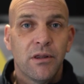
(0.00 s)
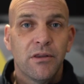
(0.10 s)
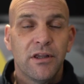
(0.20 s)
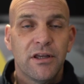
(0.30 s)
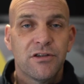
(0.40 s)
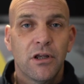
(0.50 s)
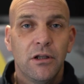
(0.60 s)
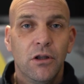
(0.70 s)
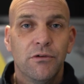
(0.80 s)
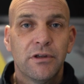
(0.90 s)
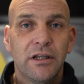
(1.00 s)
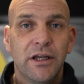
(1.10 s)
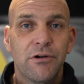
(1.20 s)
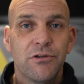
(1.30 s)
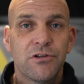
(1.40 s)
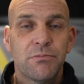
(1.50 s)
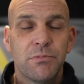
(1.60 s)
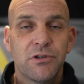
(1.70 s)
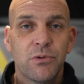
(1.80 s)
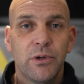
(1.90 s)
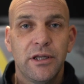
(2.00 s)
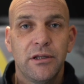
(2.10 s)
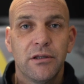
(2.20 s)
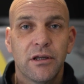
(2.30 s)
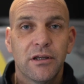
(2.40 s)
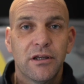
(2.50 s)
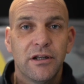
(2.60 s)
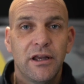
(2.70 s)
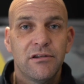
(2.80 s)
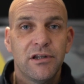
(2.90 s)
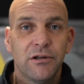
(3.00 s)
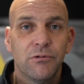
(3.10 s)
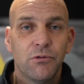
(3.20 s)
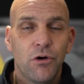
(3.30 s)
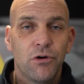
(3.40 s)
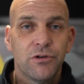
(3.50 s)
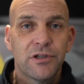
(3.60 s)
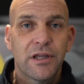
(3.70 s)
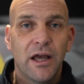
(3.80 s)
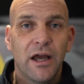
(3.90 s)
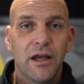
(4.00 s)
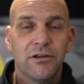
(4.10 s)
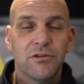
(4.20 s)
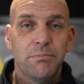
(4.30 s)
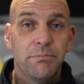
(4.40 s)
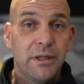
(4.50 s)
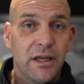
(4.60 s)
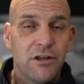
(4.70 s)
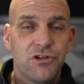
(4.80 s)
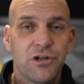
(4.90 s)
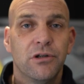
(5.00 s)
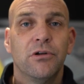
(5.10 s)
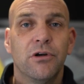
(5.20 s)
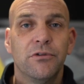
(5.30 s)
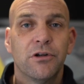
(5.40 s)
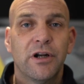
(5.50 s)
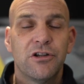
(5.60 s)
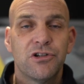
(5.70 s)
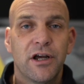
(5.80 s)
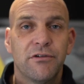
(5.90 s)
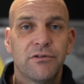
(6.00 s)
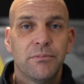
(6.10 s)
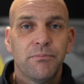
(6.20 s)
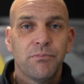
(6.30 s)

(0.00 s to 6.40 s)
Then there's a lot of clearance between connecting rod and big end journal of the crankshaft,